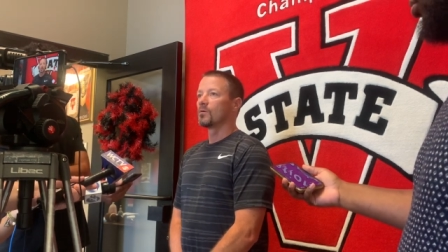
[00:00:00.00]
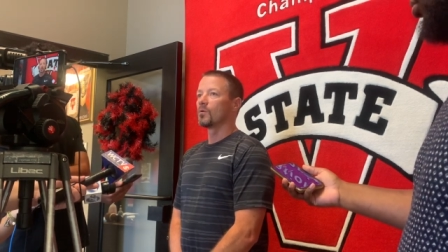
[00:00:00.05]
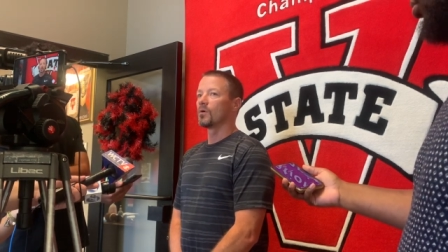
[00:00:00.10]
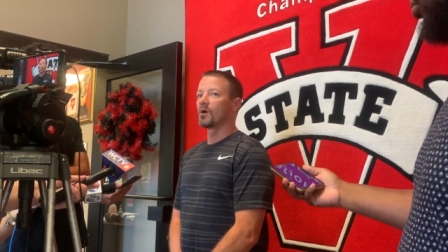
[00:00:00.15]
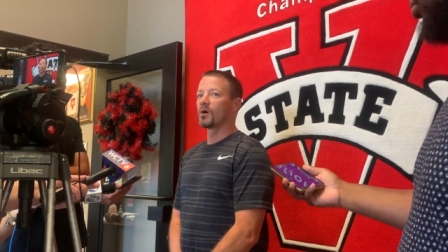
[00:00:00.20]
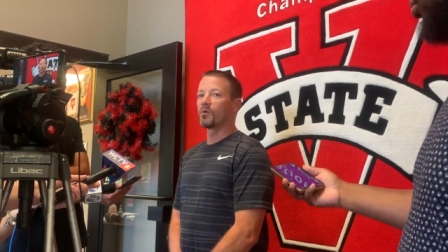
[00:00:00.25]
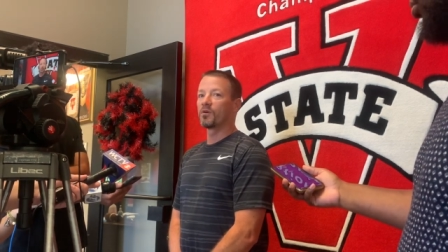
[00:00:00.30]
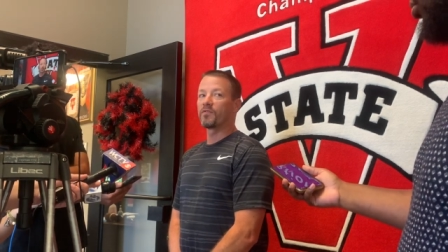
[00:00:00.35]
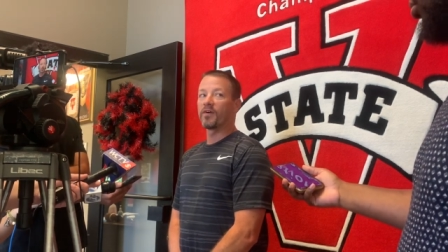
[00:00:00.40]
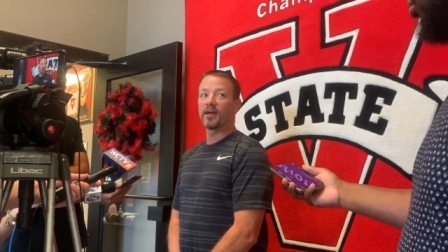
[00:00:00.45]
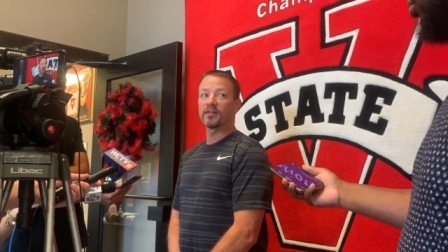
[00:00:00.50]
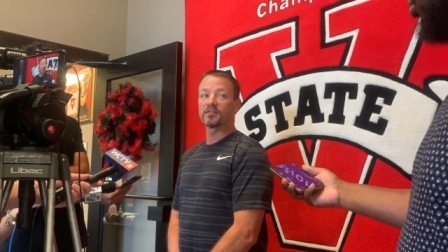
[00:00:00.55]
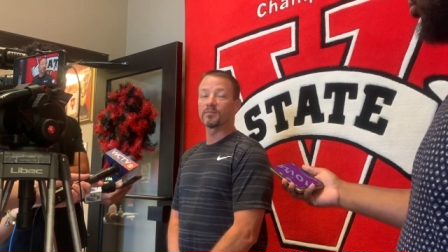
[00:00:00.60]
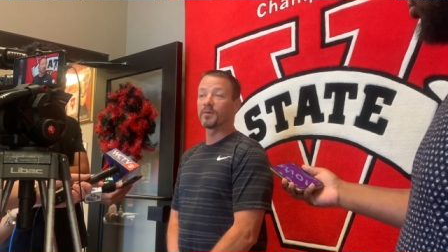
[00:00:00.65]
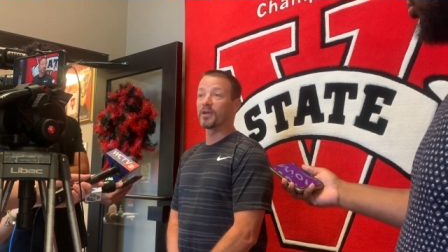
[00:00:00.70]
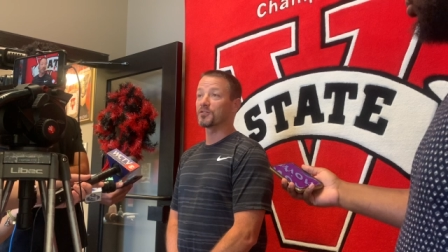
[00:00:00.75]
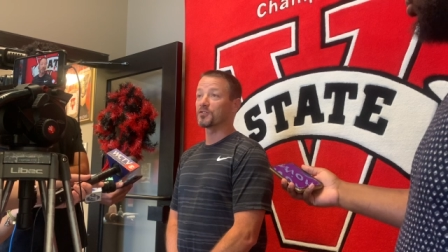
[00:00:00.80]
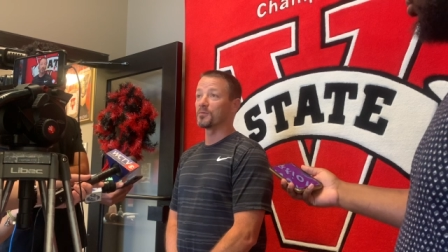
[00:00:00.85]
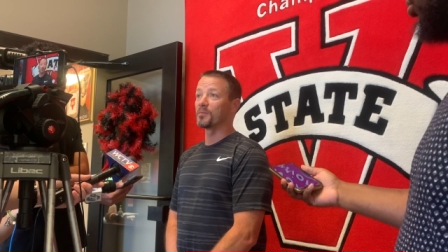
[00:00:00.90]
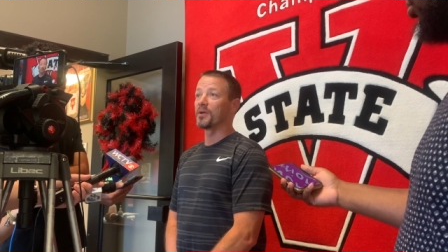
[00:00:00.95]
Well, we've had some
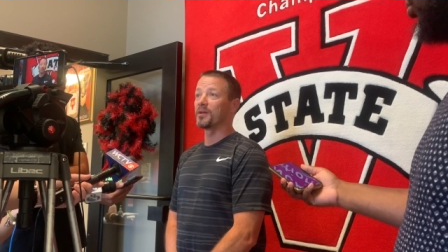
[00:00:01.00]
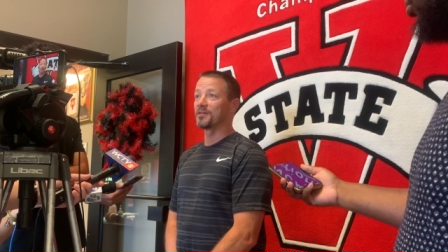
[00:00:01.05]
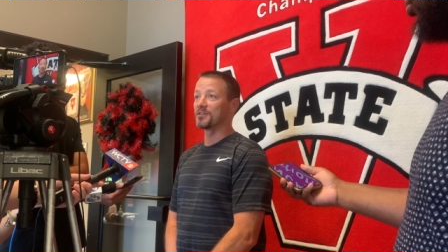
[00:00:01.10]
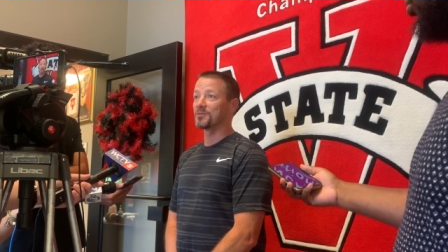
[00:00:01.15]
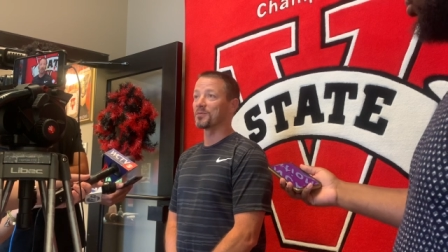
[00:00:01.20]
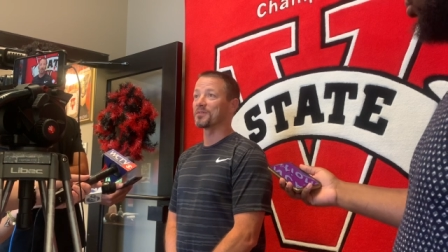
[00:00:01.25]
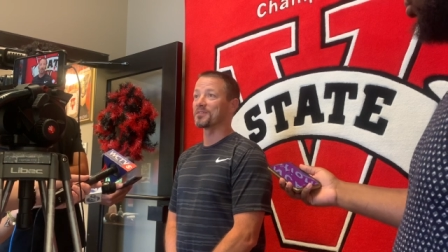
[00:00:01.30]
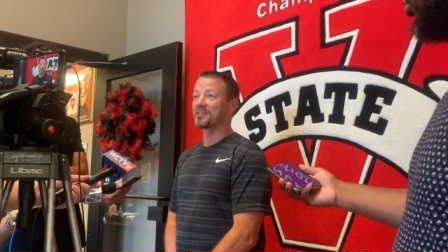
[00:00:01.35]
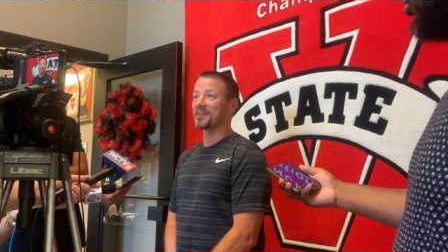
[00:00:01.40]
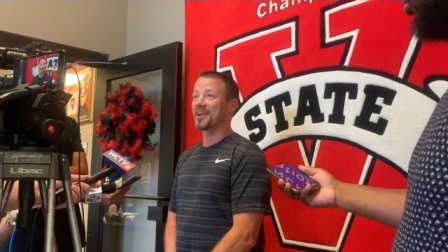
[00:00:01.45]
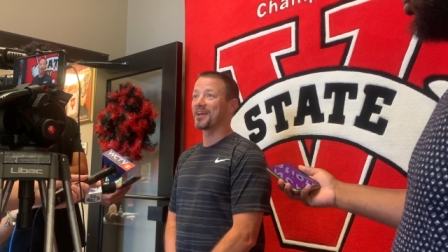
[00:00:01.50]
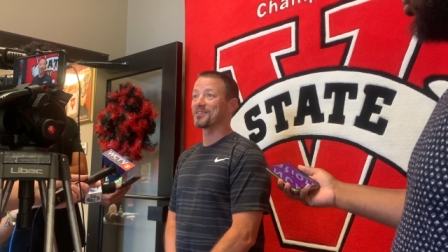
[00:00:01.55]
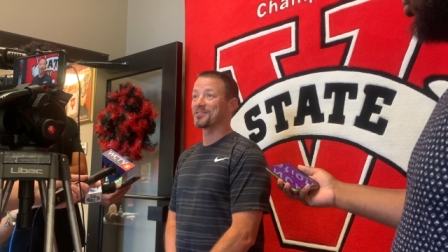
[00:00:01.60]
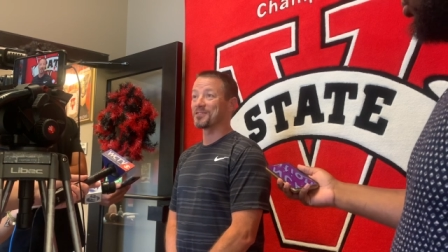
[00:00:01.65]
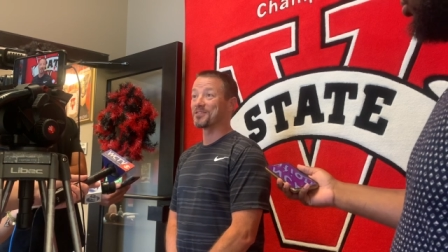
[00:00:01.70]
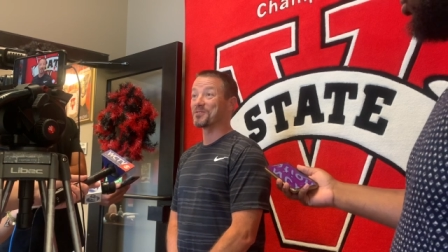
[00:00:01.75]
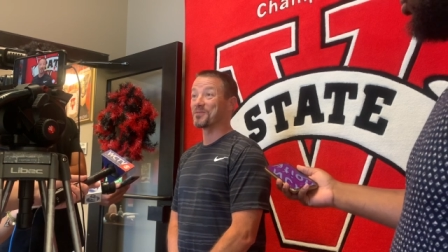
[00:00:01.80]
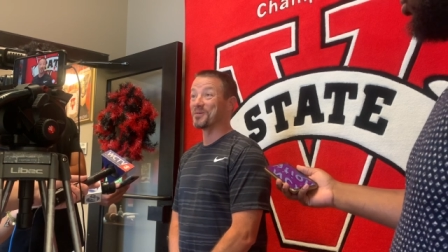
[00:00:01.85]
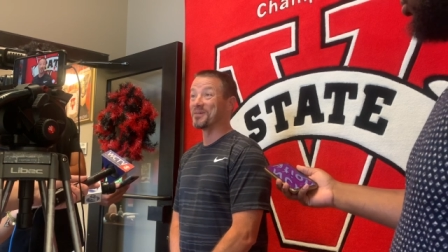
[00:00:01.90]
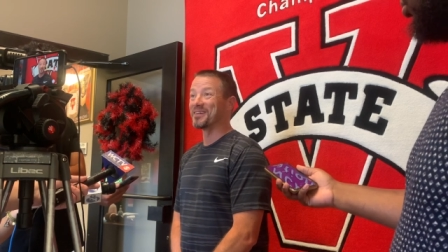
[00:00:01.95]
extra meetings with the scouts
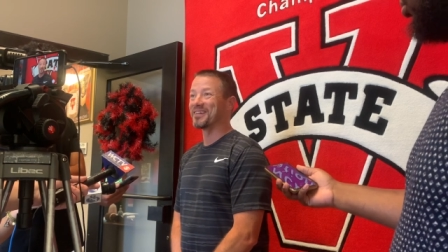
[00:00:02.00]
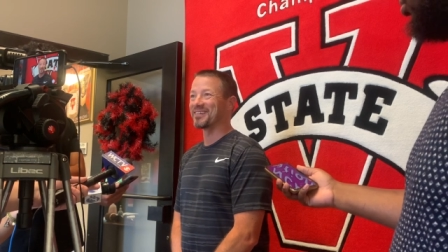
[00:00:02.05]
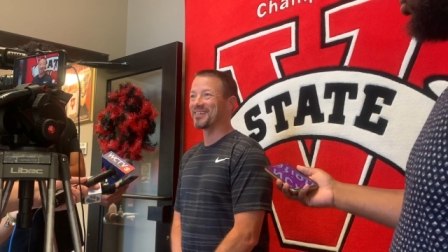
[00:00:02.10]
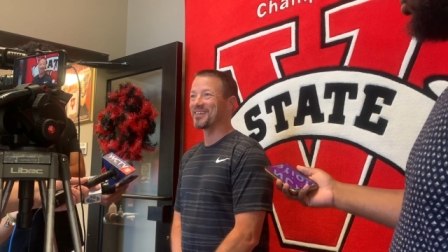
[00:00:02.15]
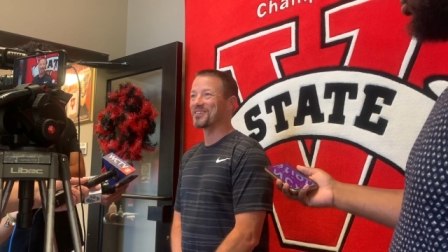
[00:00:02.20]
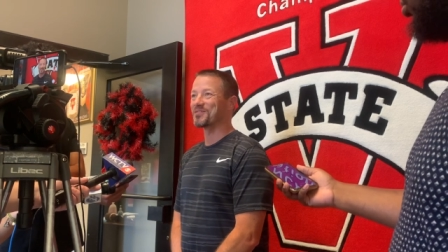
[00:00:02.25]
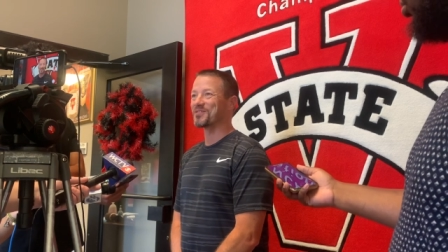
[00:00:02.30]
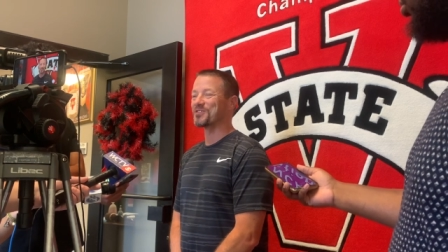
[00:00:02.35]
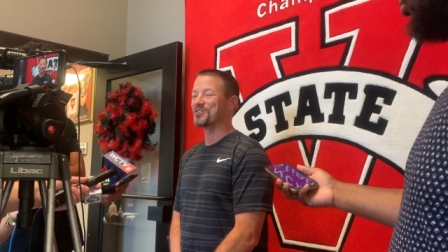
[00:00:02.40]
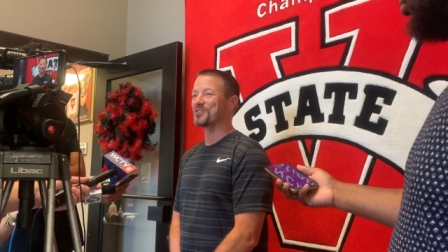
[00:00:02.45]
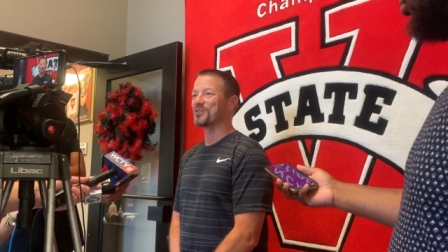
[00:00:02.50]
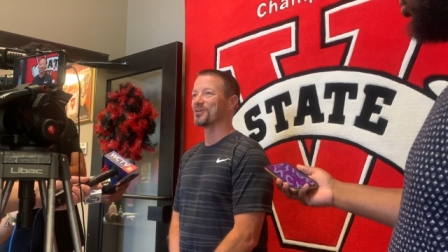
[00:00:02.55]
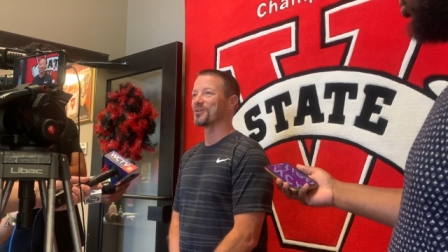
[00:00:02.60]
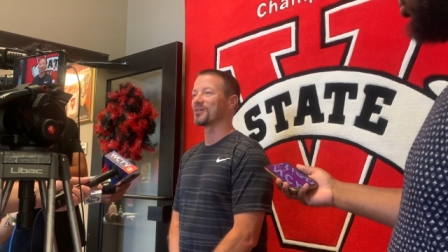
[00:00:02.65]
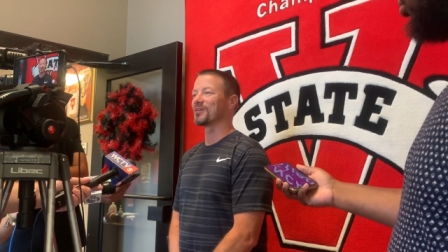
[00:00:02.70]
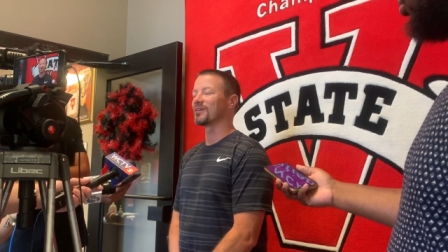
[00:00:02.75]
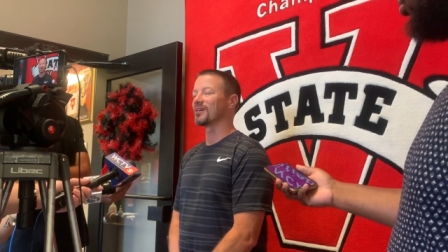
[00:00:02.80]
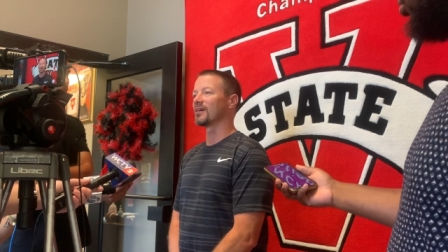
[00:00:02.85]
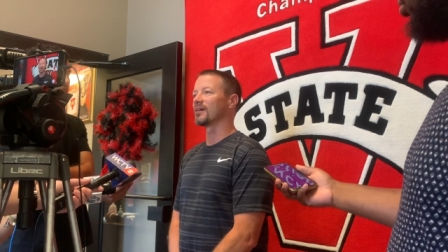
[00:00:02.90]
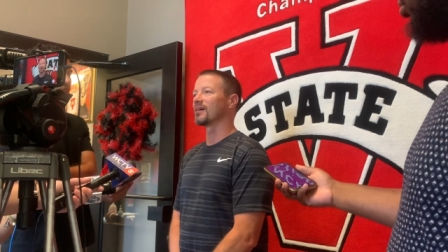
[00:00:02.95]
this week, that's for
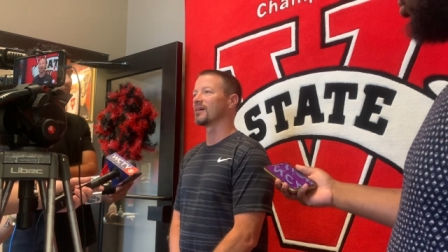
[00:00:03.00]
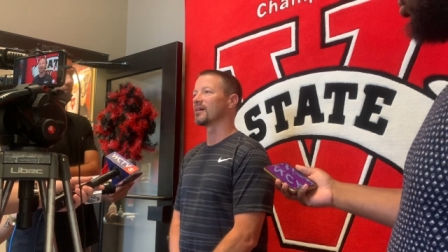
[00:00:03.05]
sure.